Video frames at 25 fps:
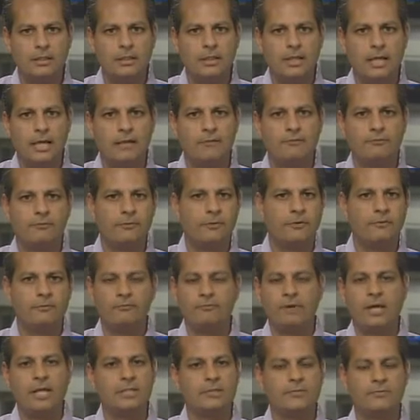And
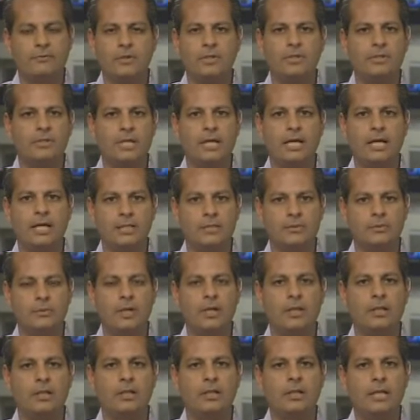vice versa as
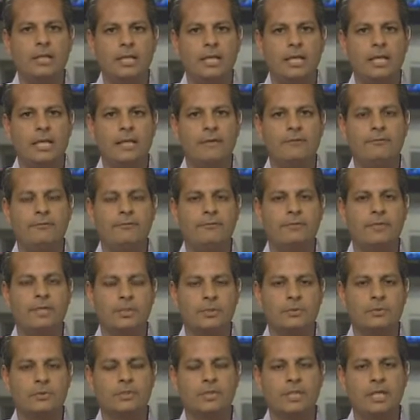well. If
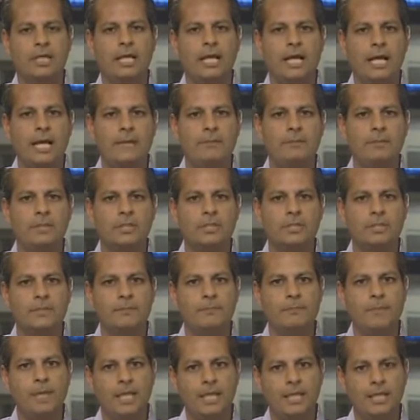this was going to happen to
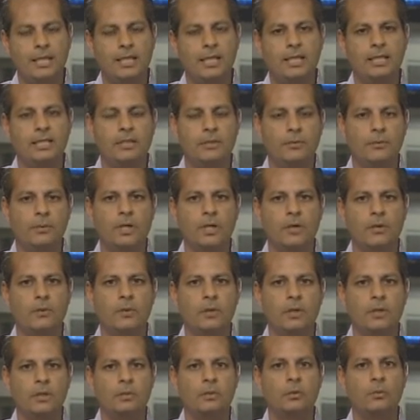me in the real
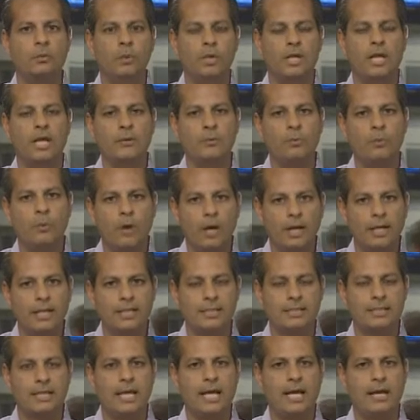world, would I want
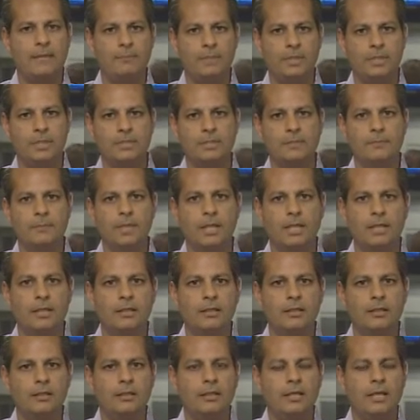it to happen to me?
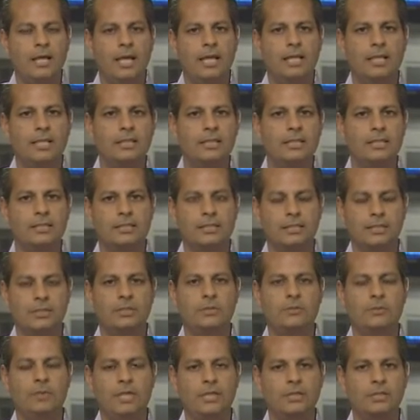And in this
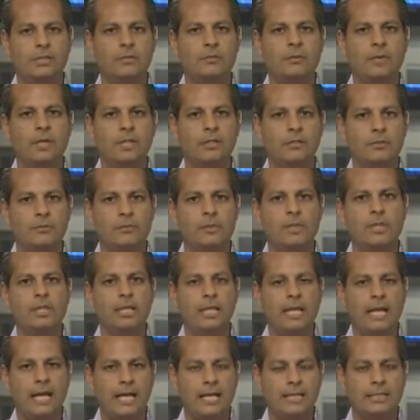situation, what you're
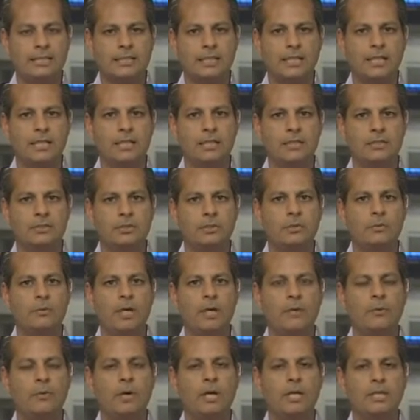really asking is, do
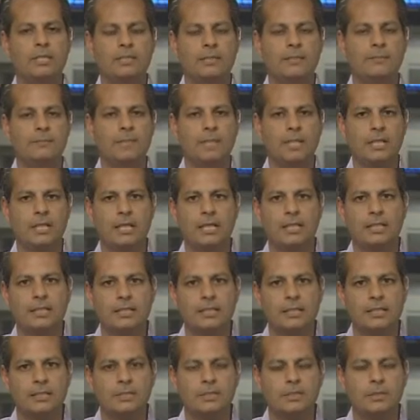I want something like
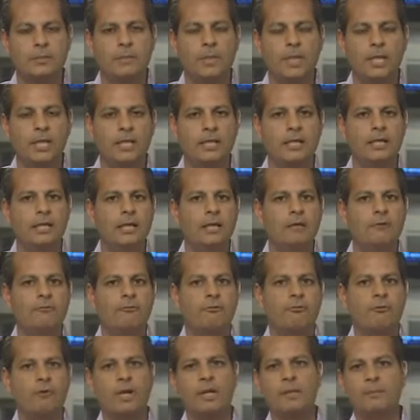this to be
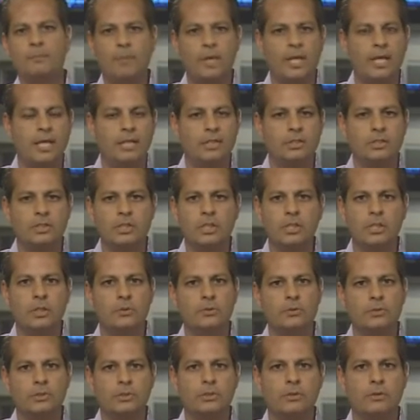front page
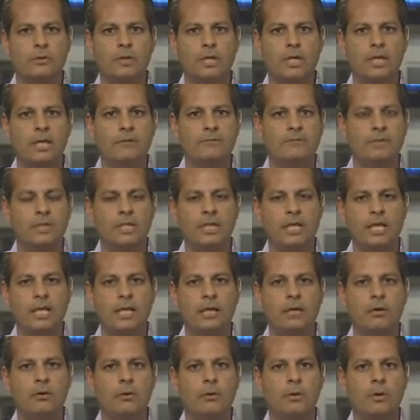news story of the
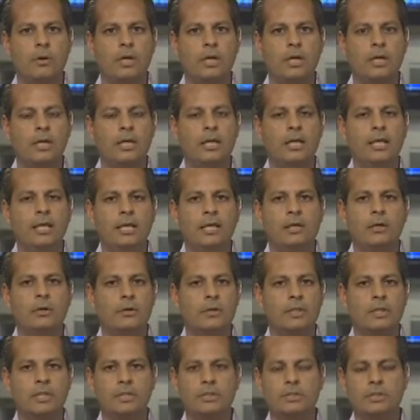day, or go
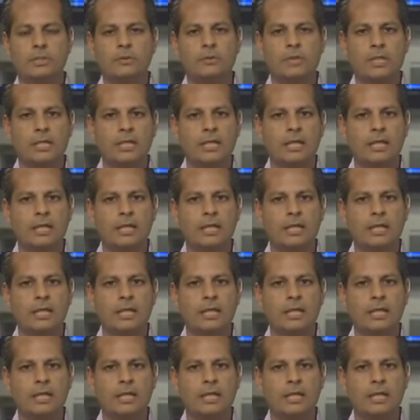to the student